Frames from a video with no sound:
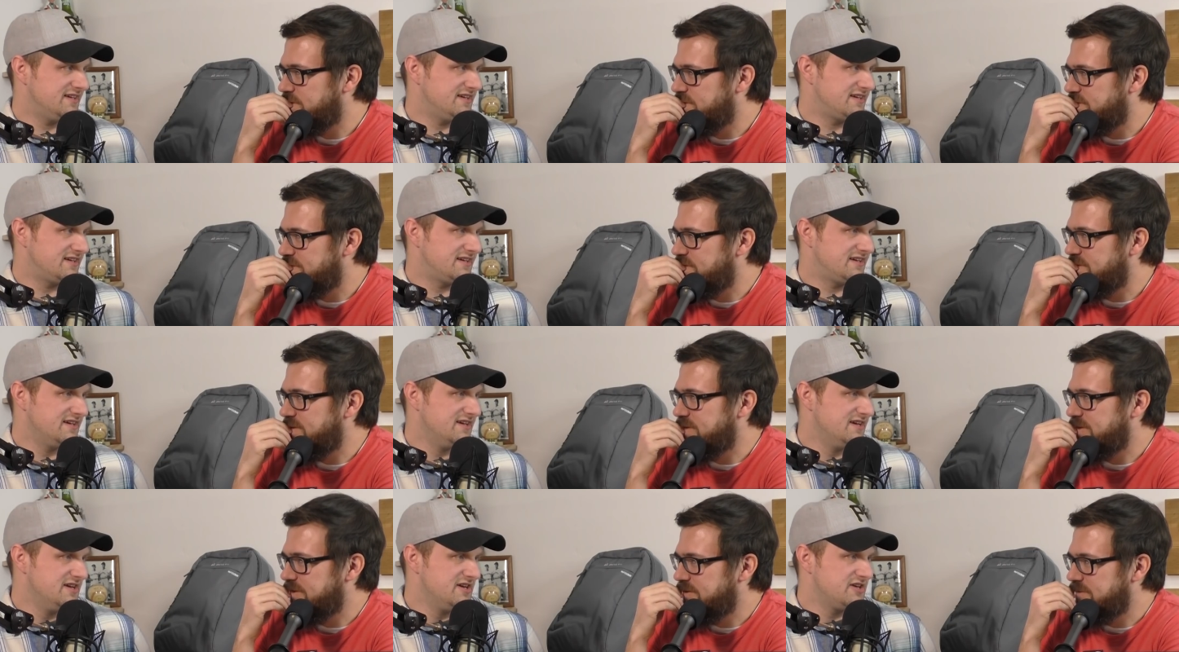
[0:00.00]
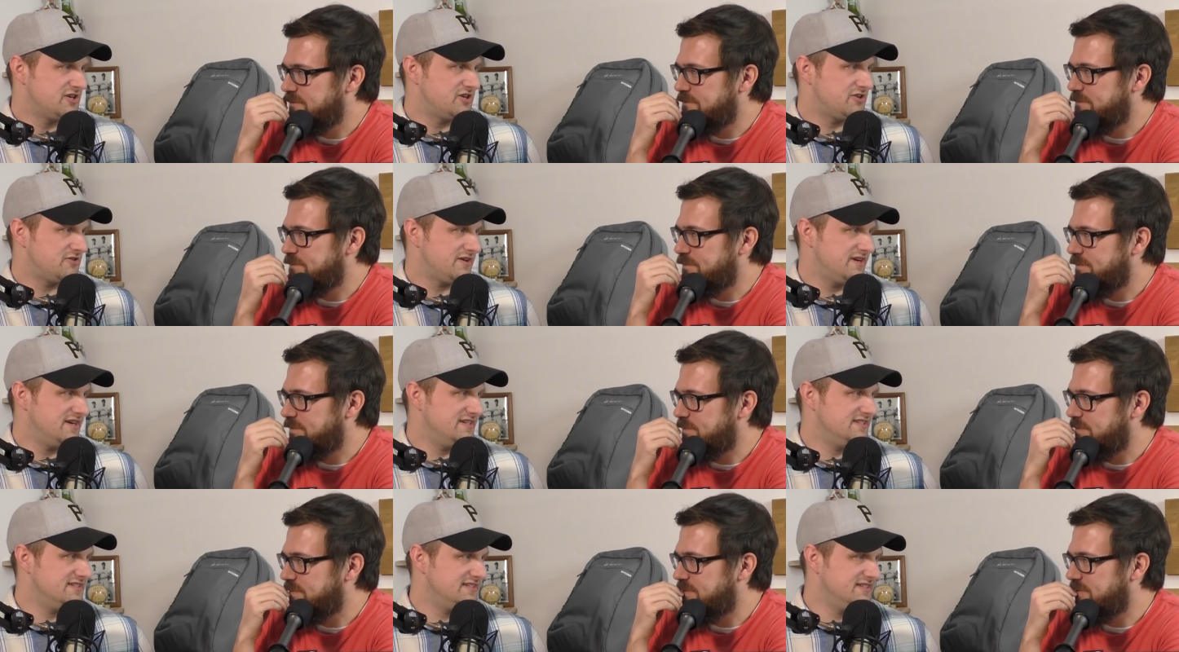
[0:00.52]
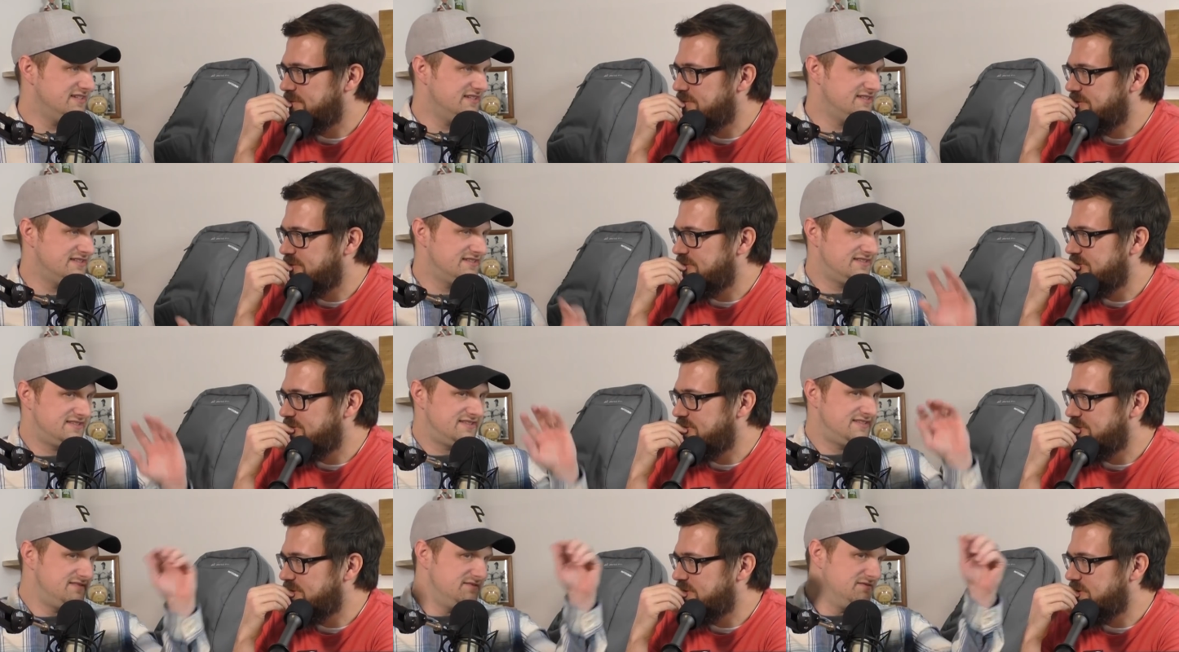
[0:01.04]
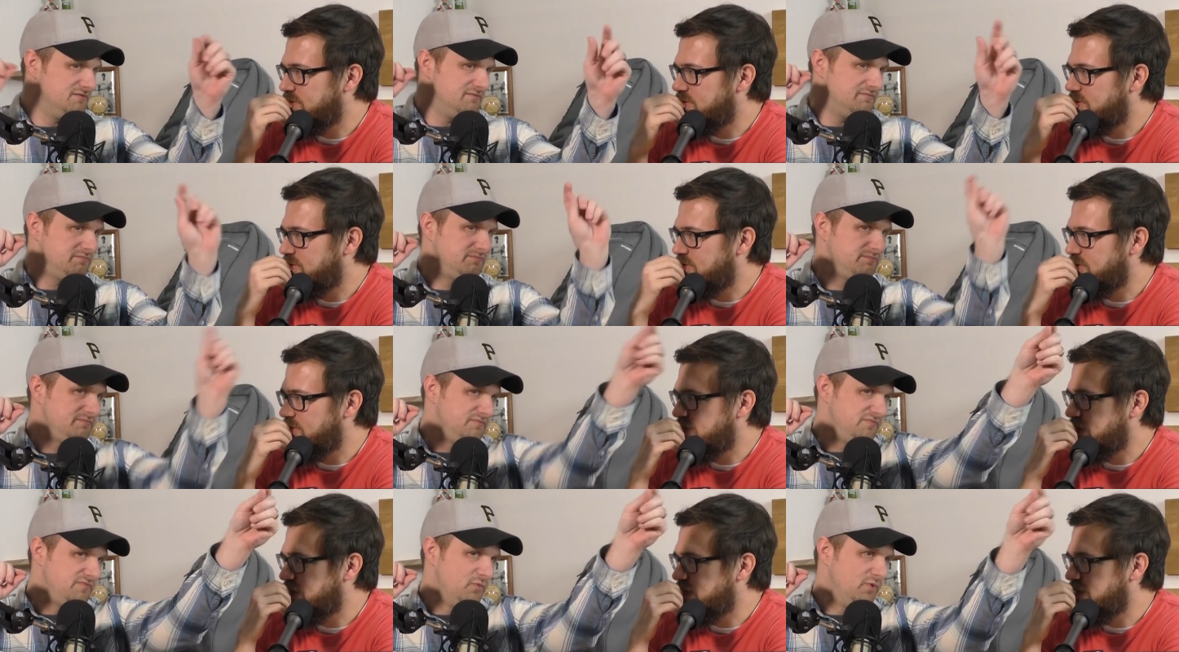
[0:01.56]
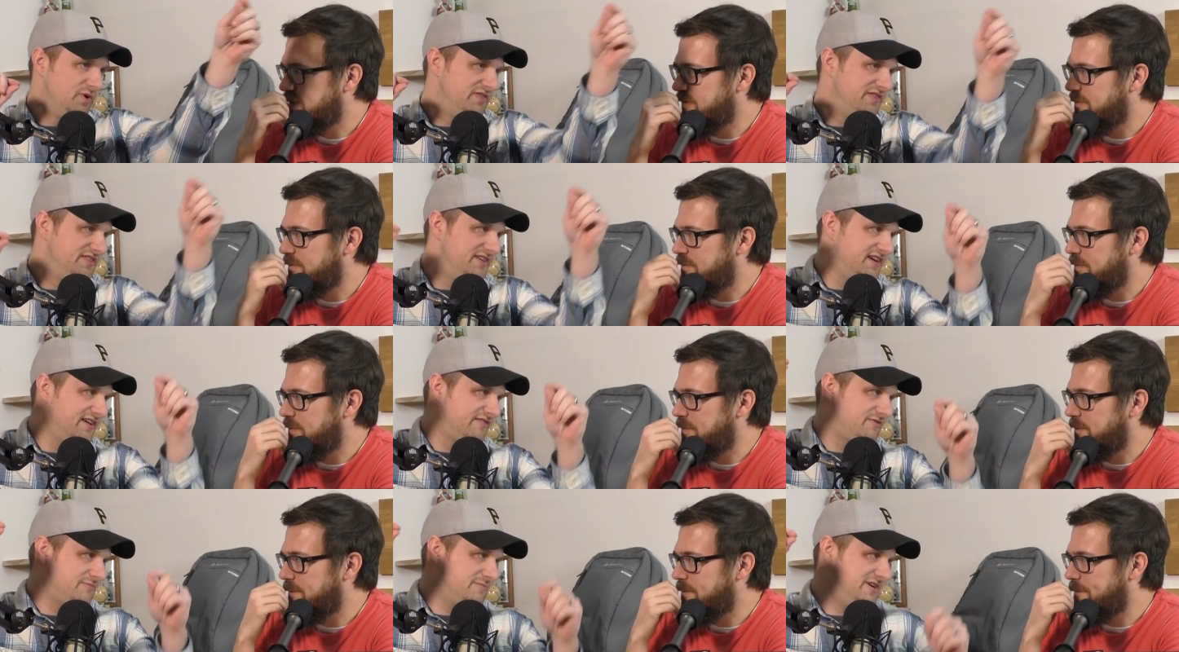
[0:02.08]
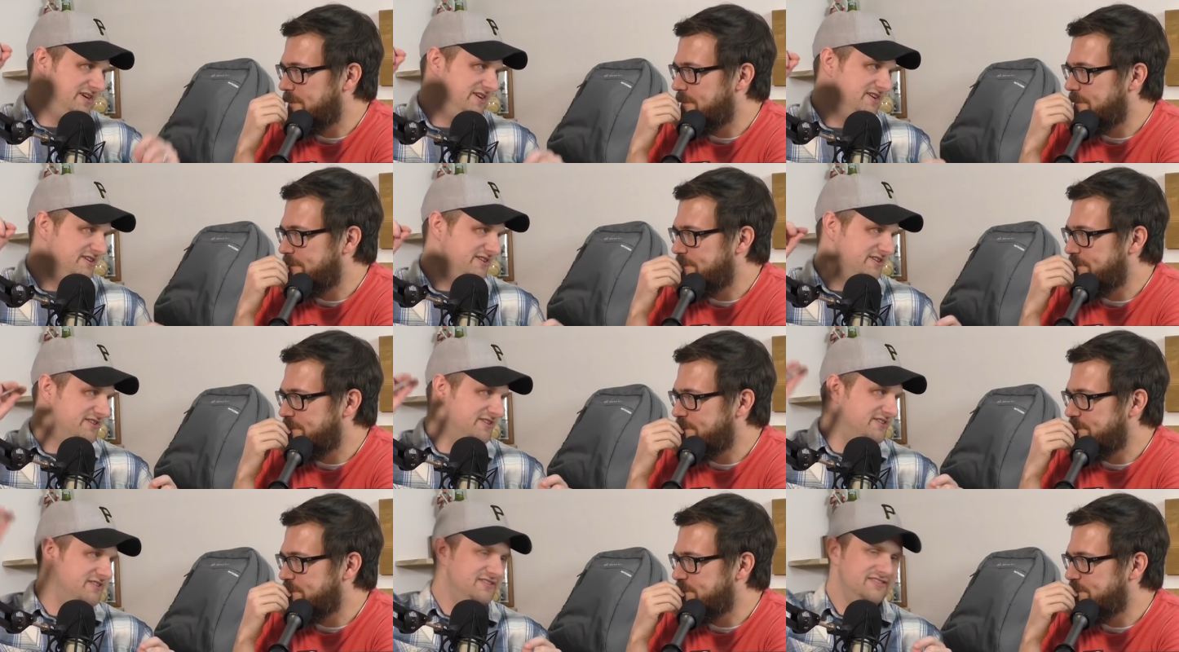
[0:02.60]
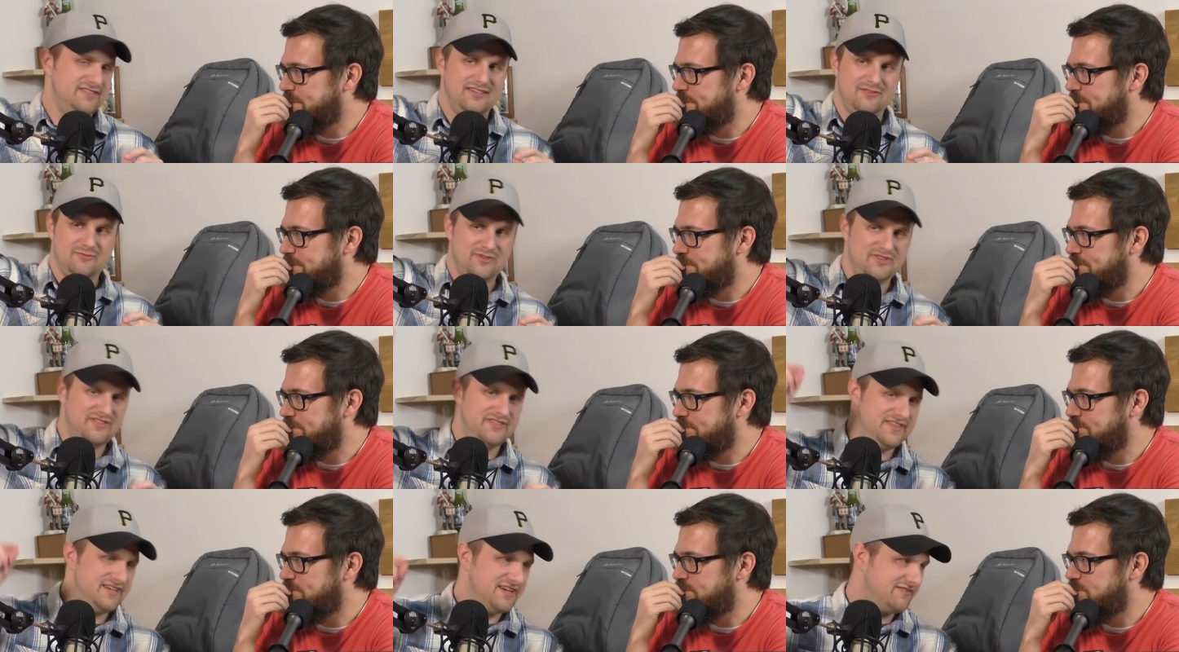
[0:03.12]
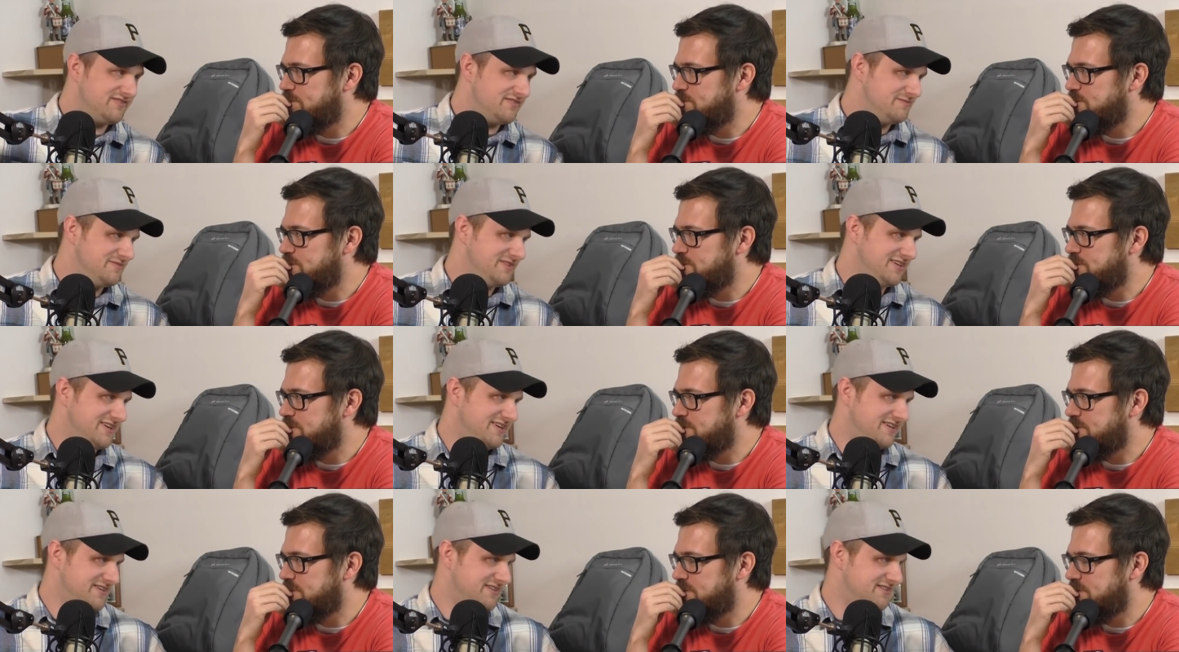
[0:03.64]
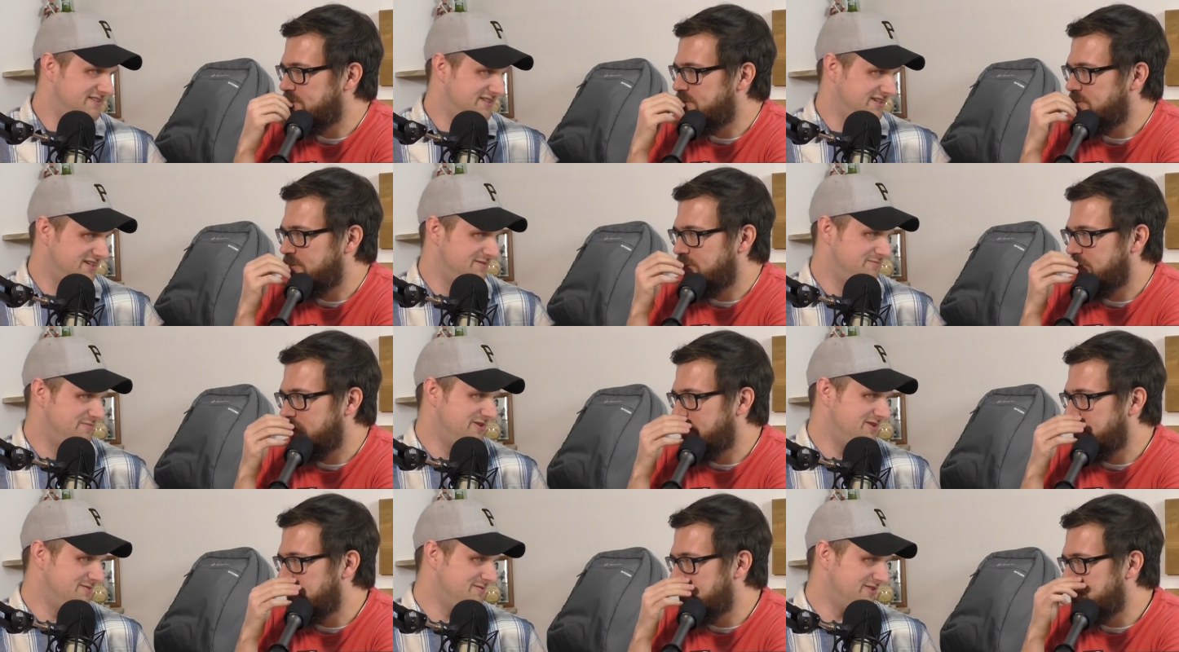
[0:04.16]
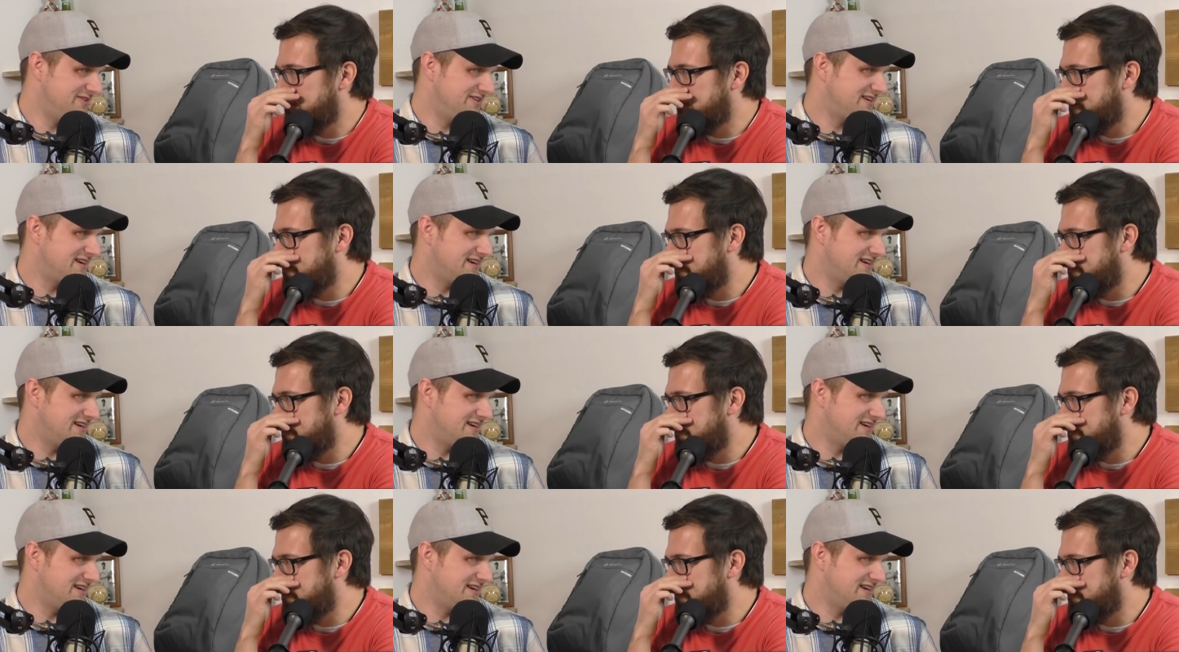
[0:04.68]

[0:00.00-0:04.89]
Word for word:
Speaker 1: like crazy, one thing from here you're using, one thing from there you're using, you put them all